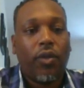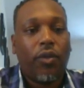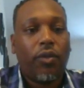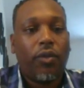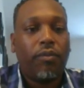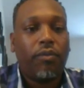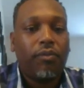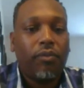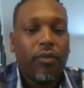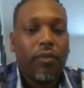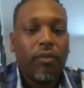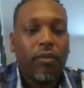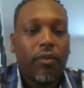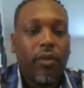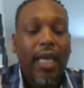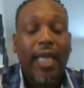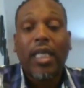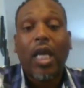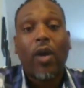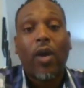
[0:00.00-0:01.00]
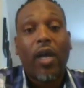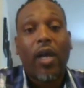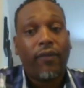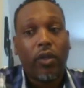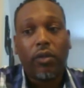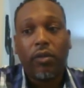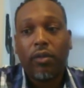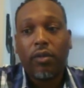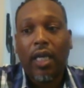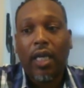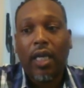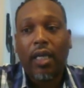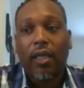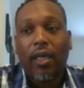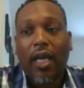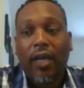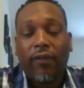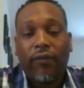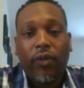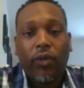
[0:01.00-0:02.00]
So that's how I vote.
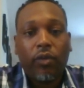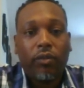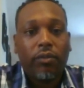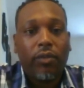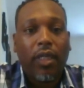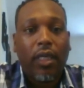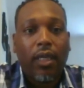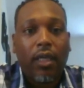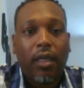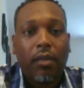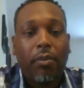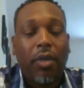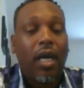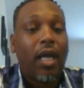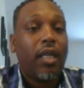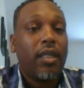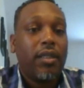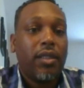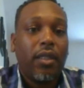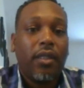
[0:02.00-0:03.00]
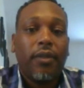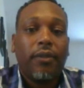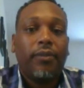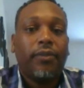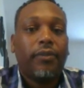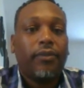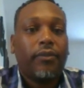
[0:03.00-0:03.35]
I vote policy.